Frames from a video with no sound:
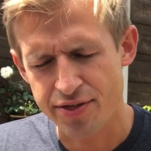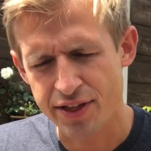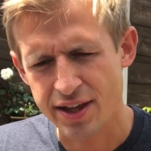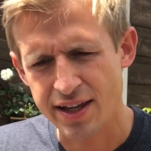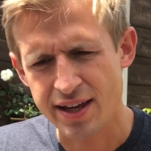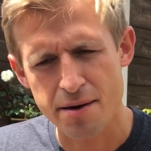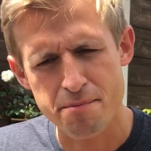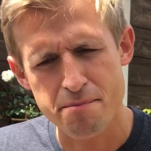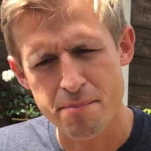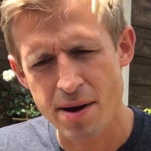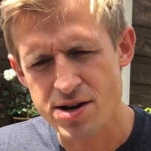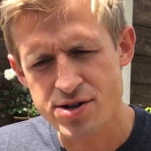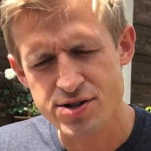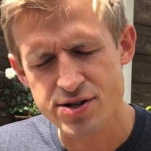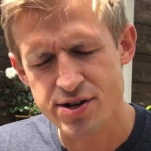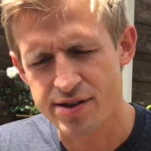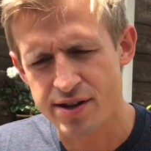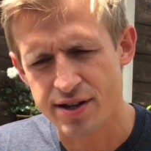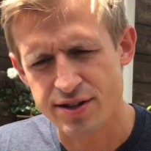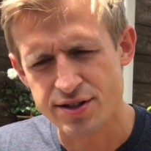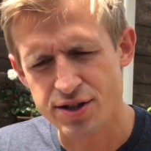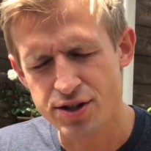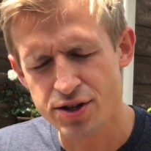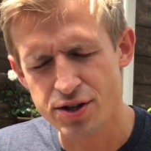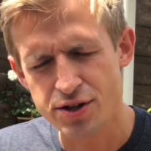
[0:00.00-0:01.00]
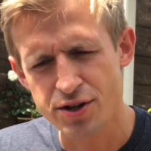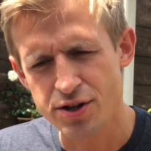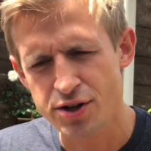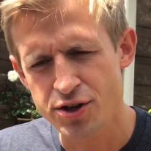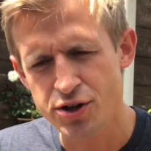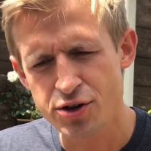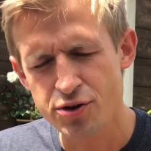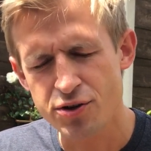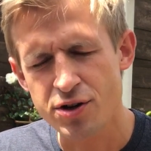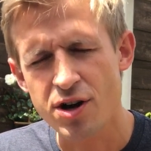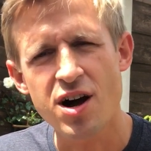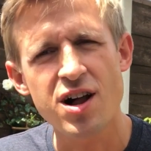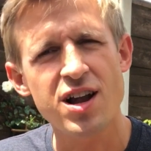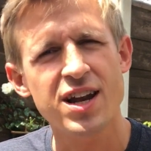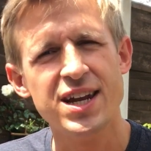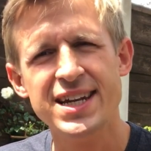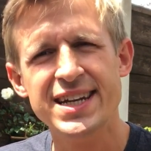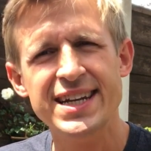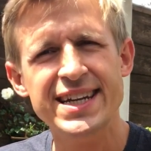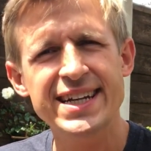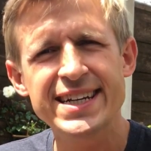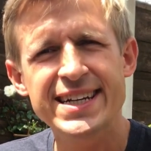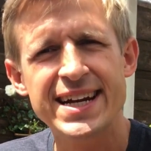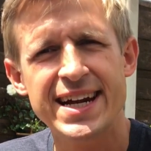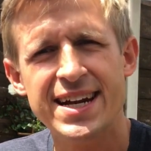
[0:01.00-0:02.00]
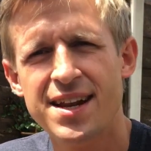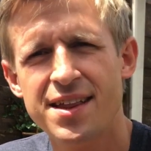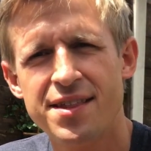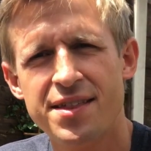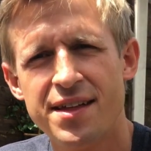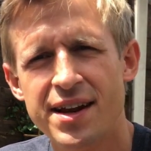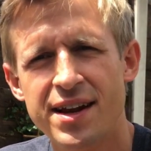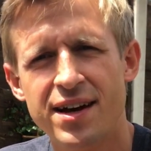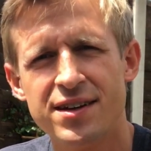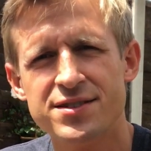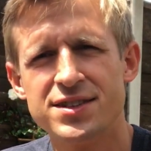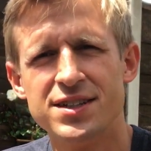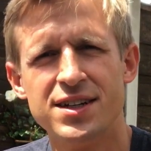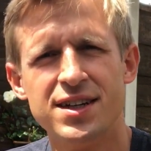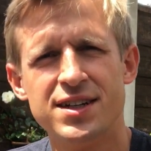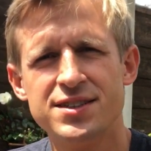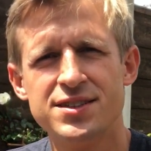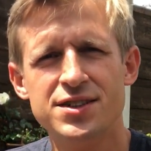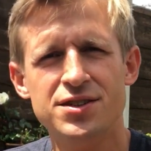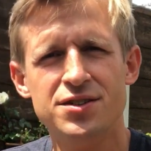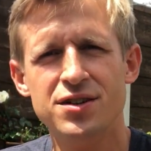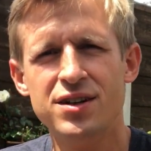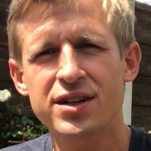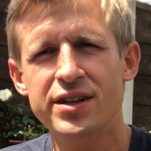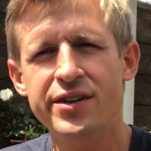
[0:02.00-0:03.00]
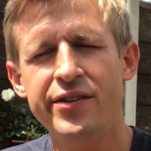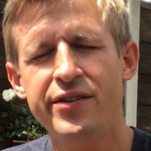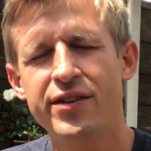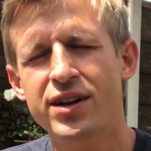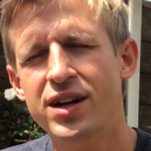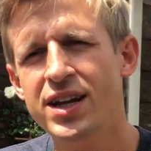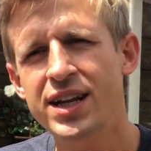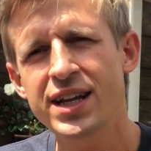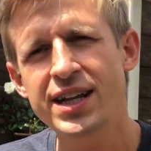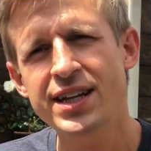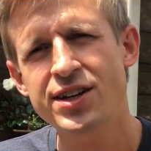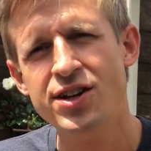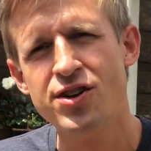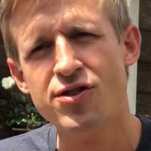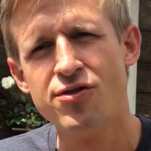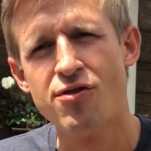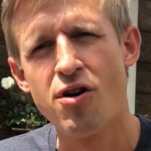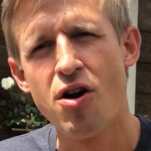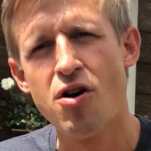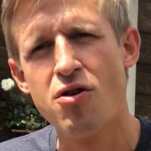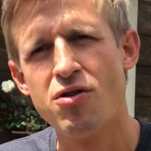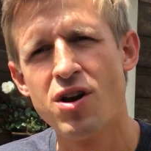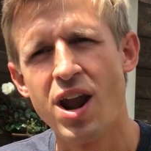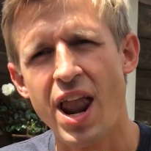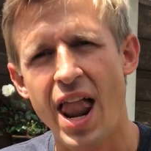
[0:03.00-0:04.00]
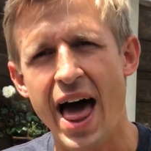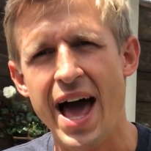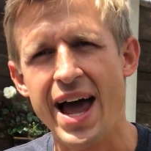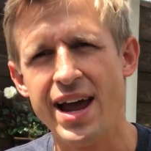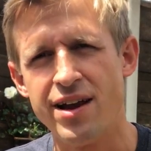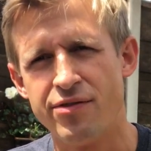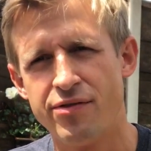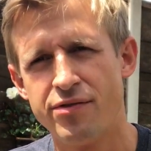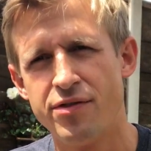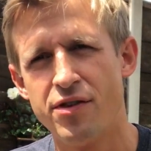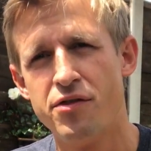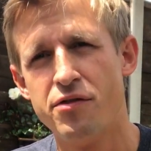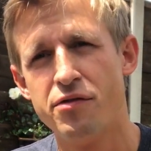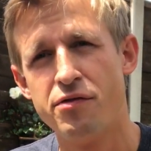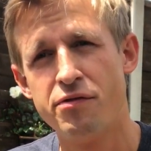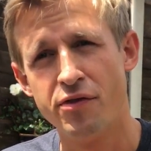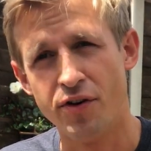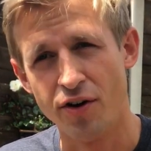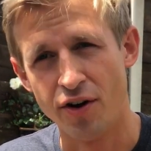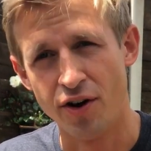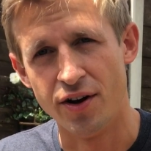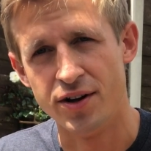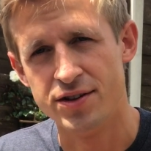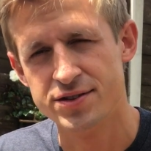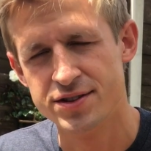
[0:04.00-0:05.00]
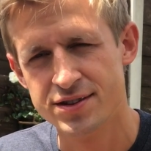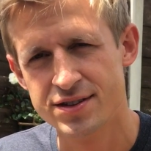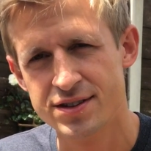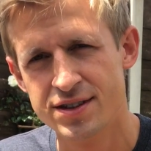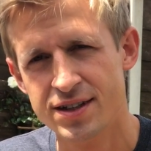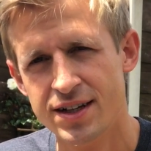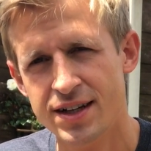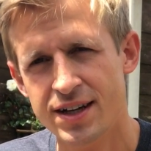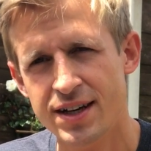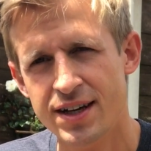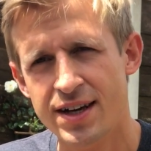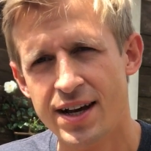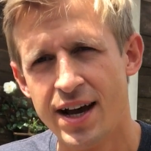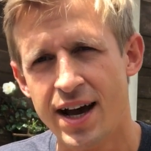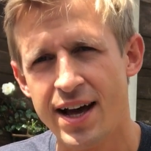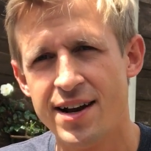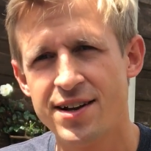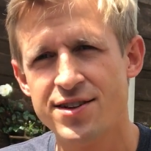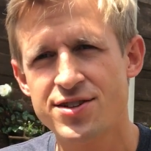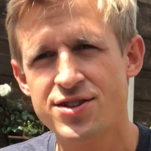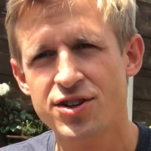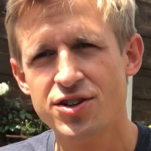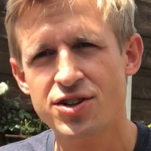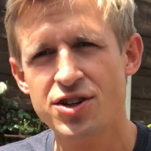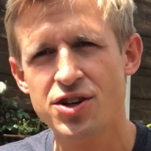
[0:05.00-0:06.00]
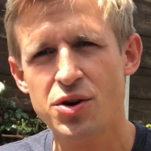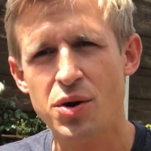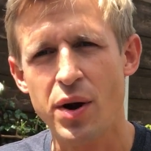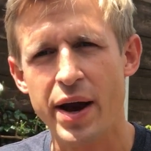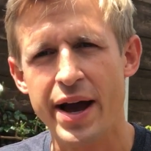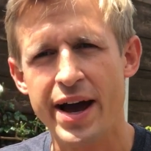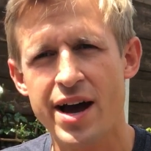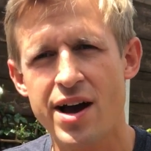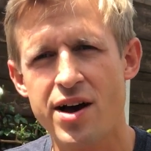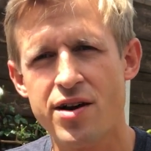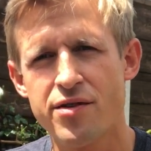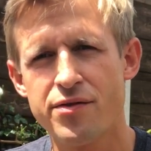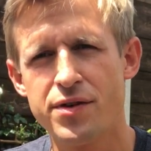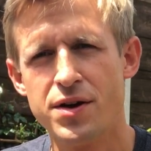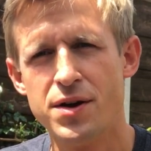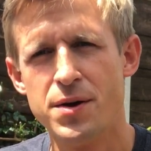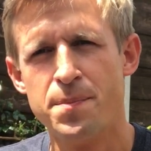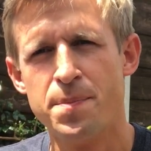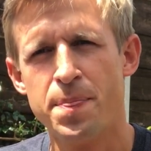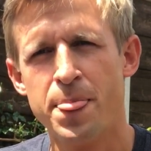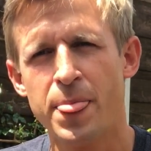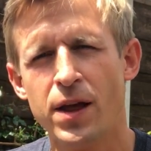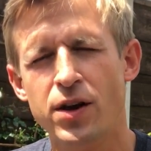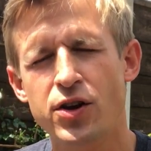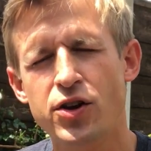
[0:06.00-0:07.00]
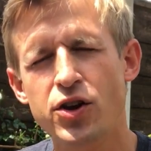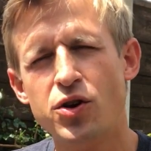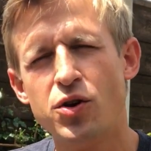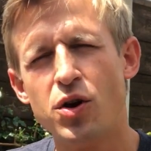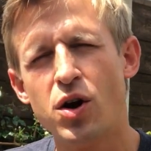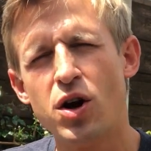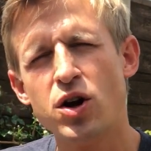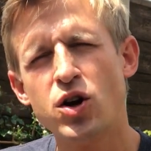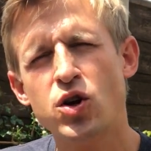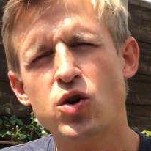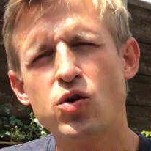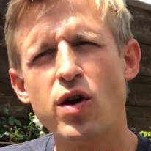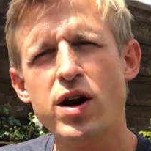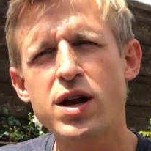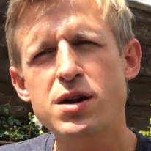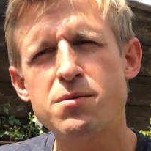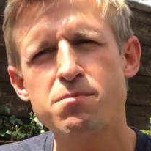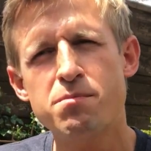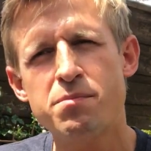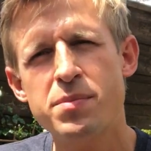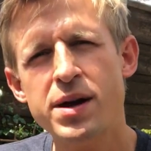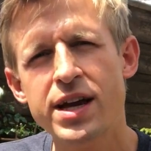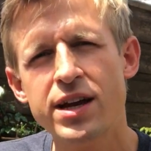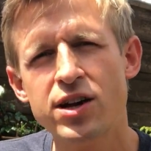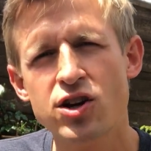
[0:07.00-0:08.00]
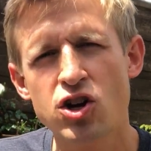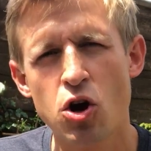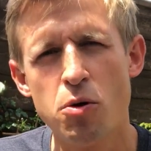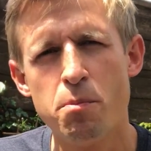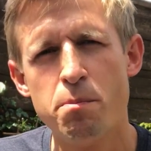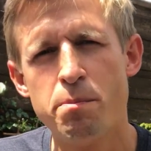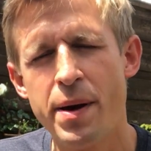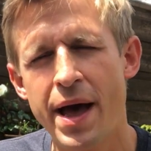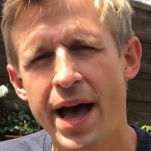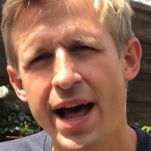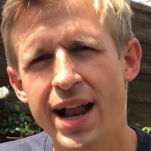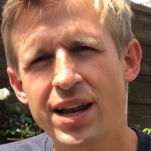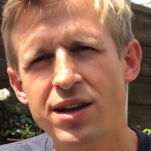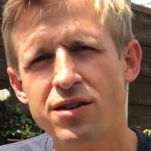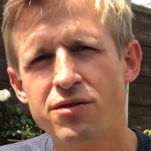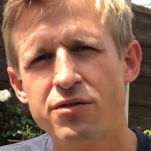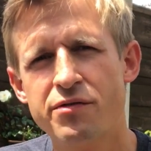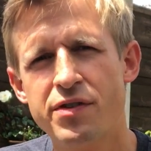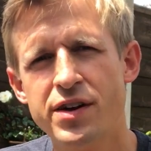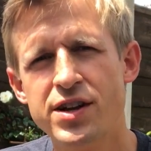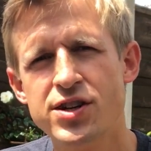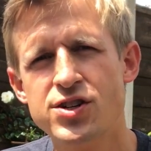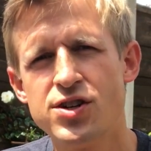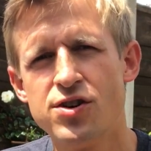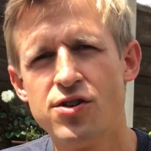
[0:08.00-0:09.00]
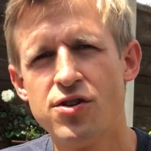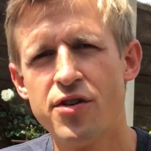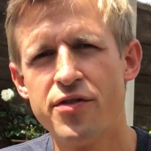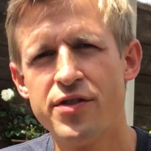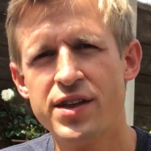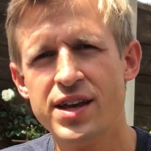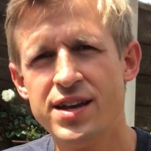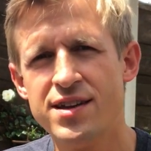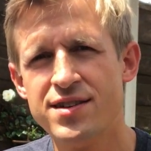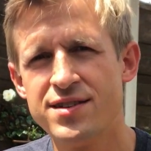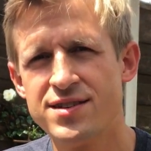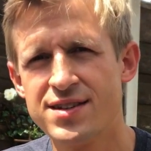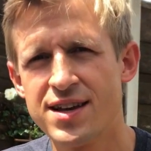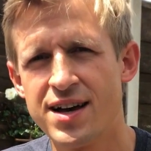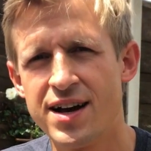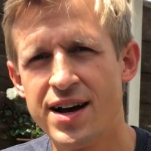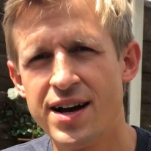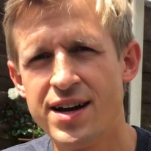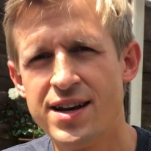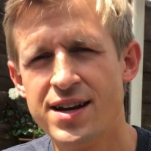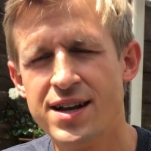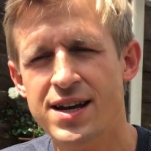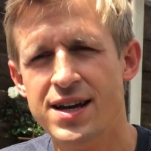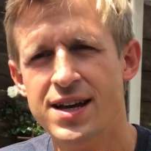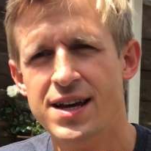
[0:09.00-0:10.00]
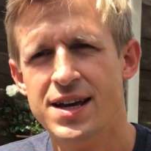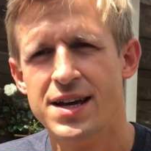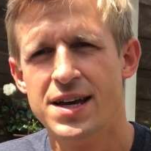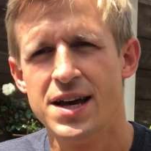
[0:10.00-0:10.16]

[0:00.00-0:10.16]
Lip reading: think I mentioned this, you can't lead anything else unless you lead your own life first. And until you have, you know, a great, big, compelling vision on the inside,